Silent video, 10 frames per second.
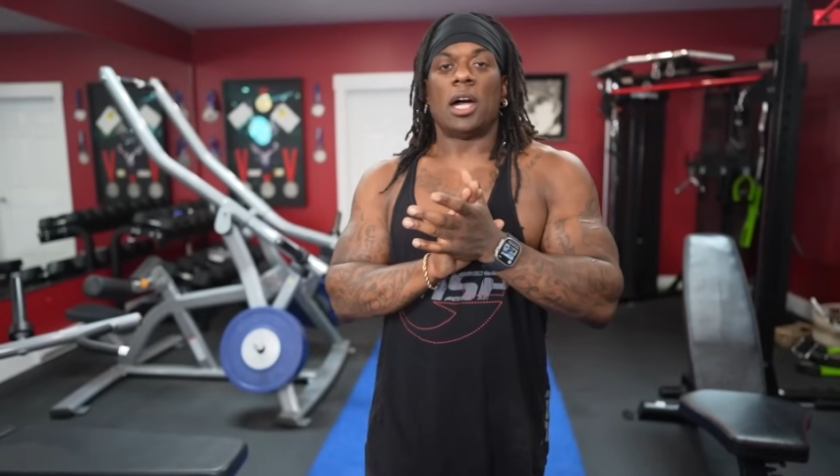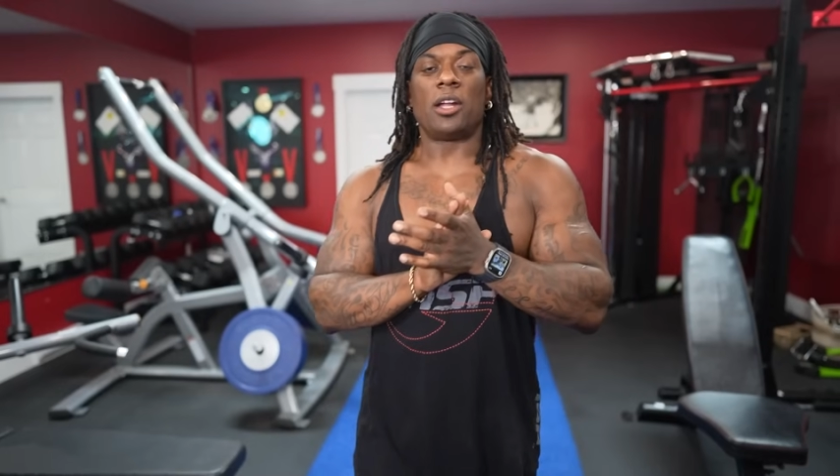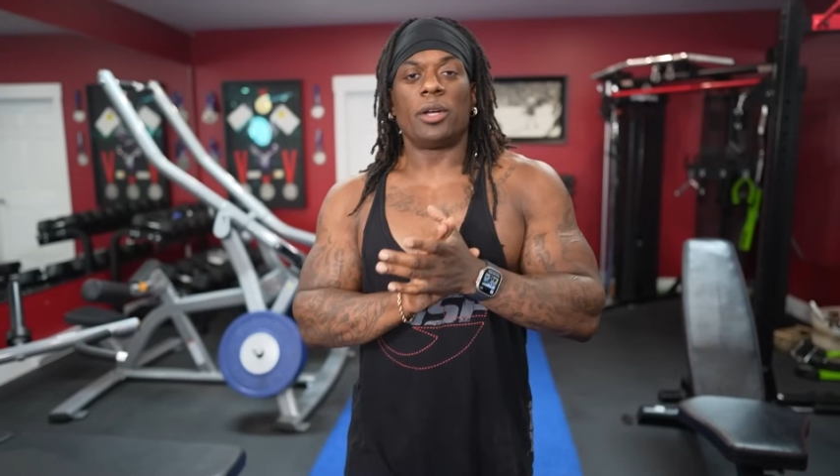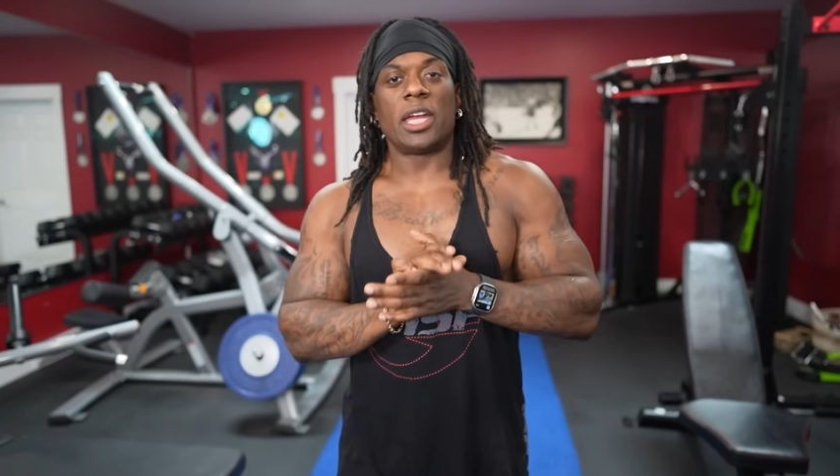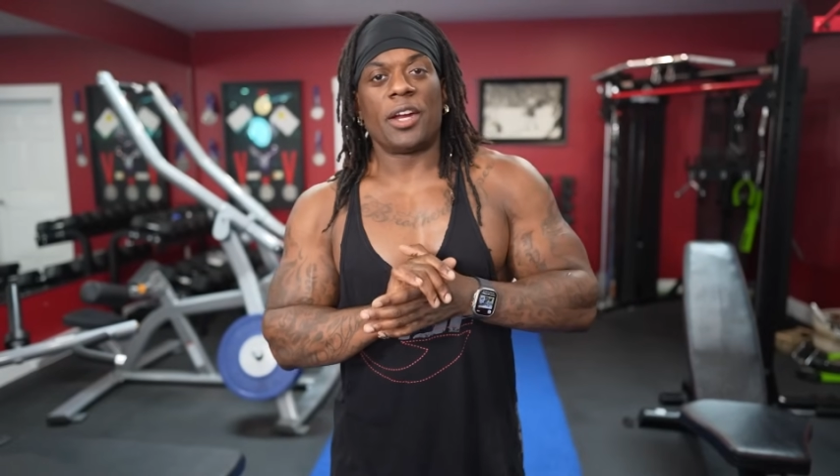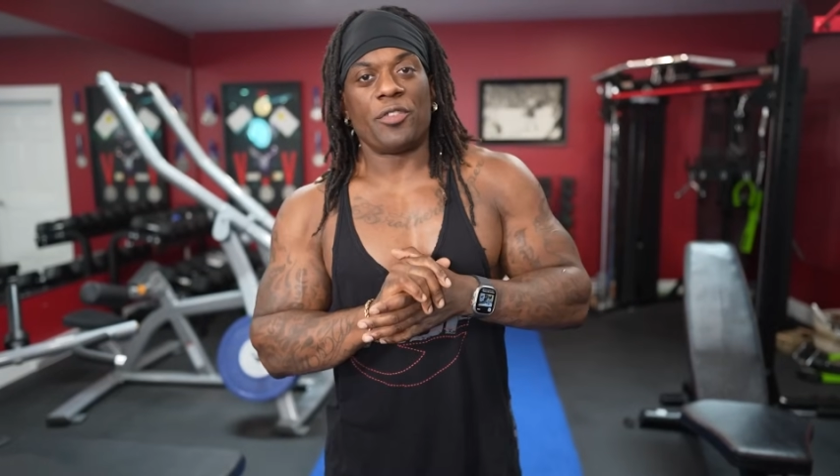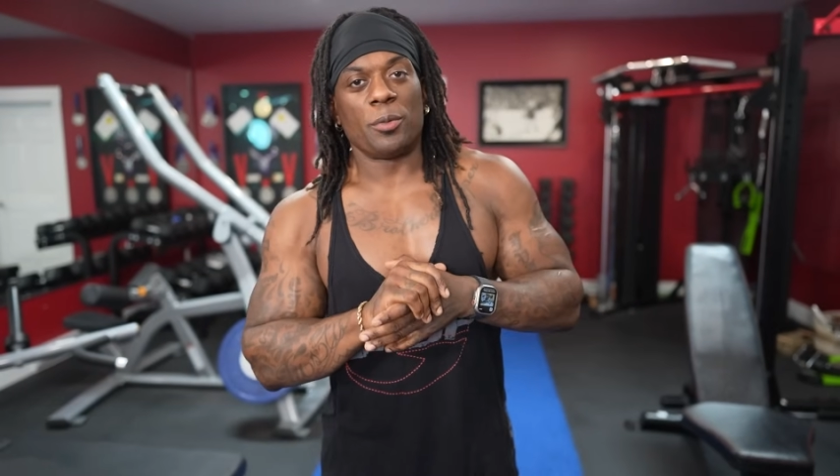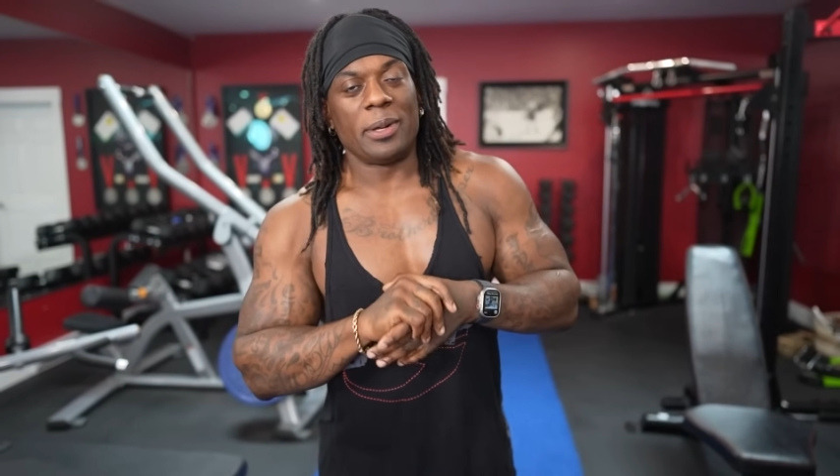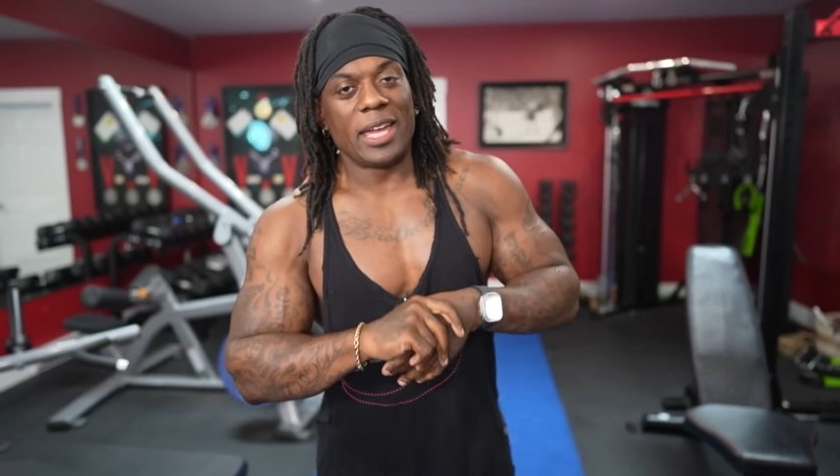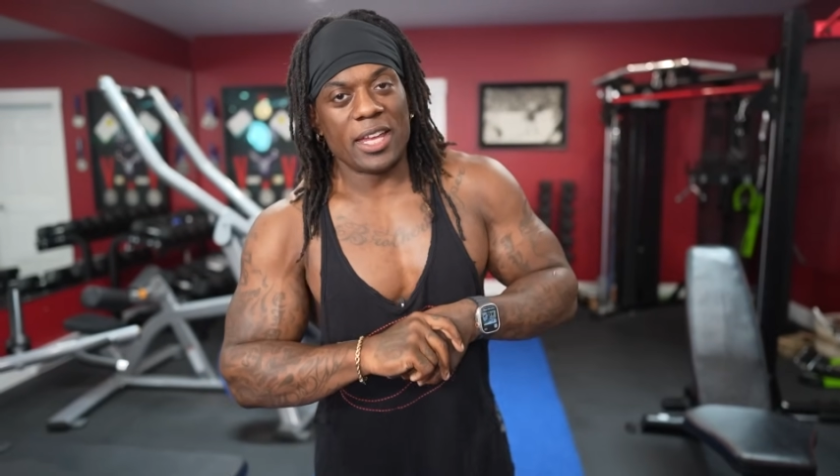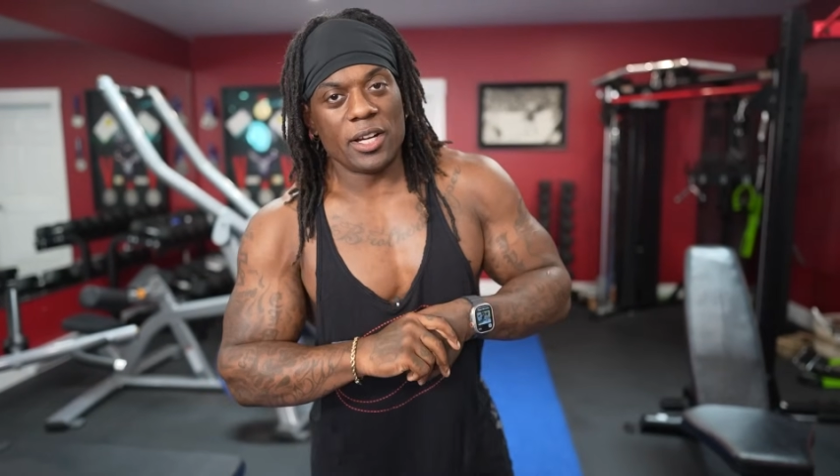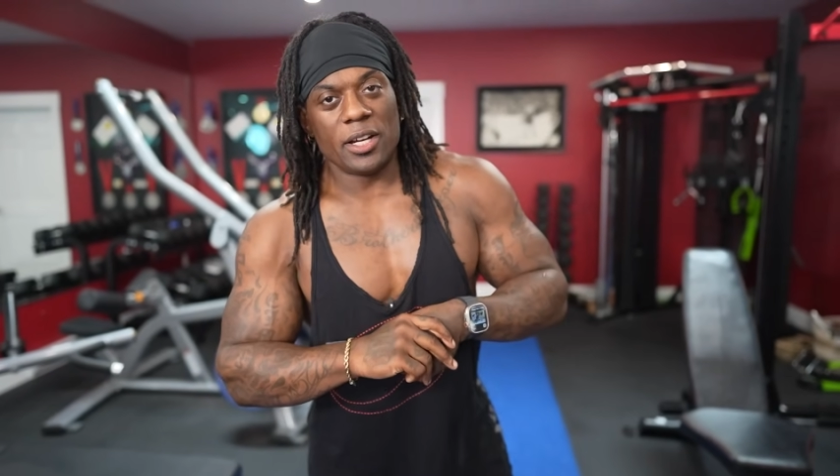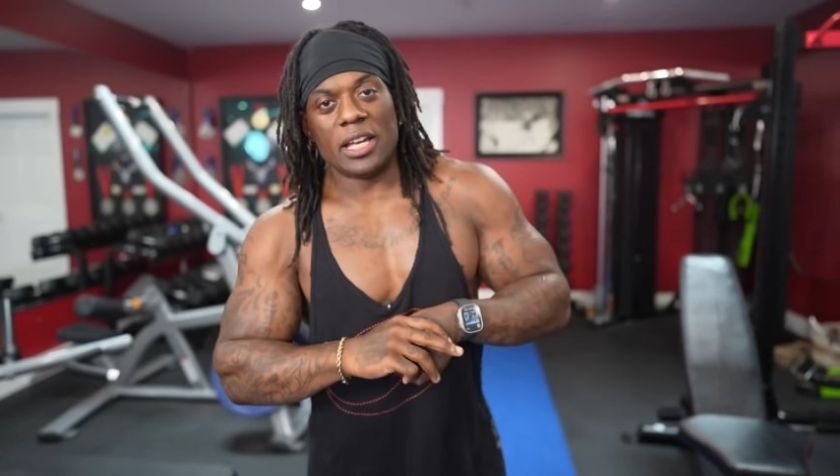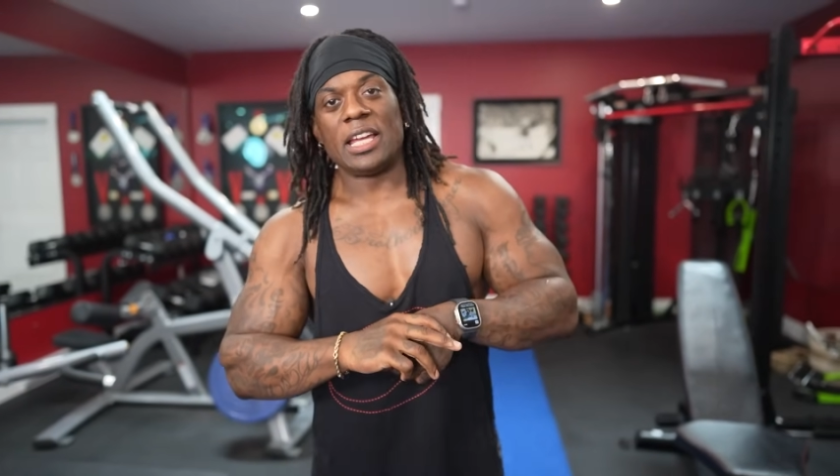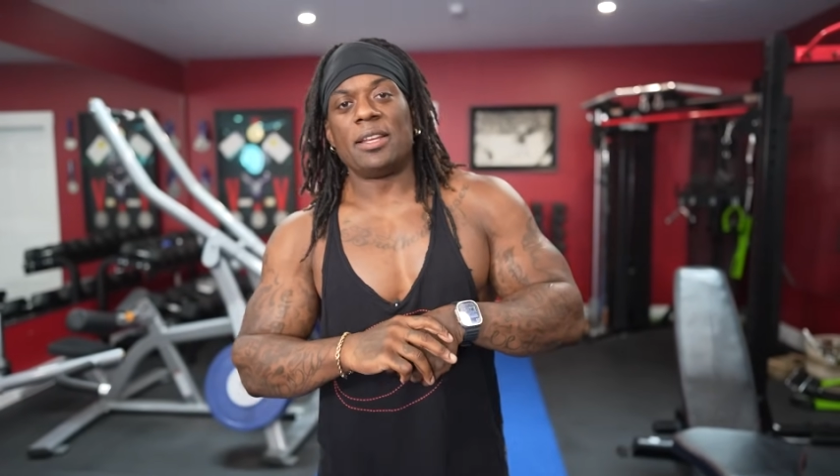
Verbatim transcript: I don't care if you're a beginner,